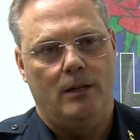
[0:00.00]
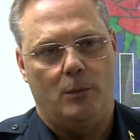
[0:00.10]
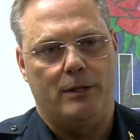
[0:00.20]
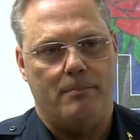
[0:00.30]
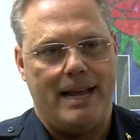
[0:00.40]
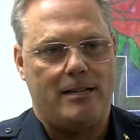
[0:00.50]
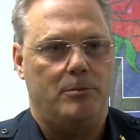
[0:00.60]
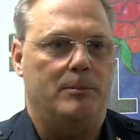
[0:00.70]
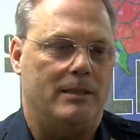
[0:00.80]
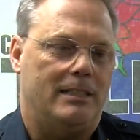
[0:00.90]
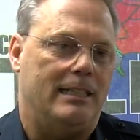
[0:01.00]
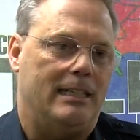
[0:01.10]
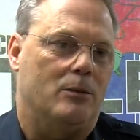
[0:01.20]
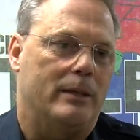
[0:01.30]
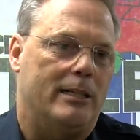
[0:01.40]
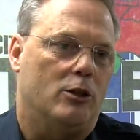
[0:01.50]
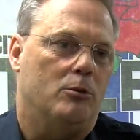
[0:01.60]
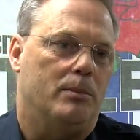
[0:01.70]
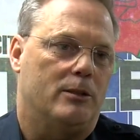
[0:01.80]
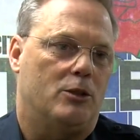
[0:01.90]
but the maximum the city can
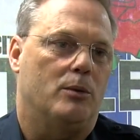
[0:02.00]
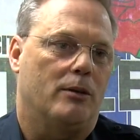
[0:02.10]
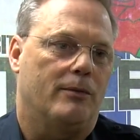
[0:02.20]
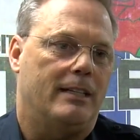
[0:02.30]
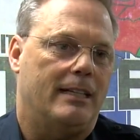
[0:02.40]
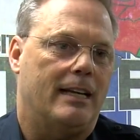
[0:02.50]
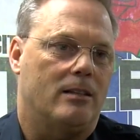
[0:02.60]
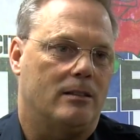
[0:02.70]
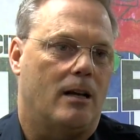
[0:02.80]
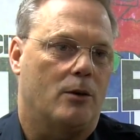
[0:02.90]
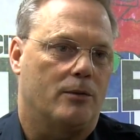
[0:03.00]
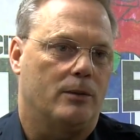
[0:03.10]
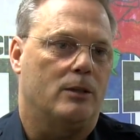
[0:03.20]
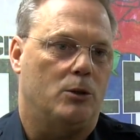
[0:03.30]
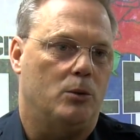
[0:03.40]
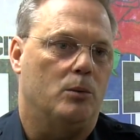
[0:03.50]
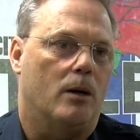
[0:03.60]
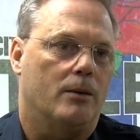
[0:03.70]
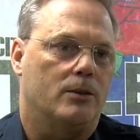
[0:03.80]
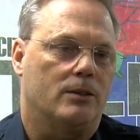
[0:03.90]
recoup is two hundred fifty thousand dollars for the two
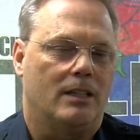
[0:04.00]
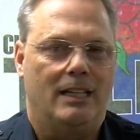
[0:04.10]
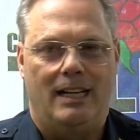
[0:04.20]
officers.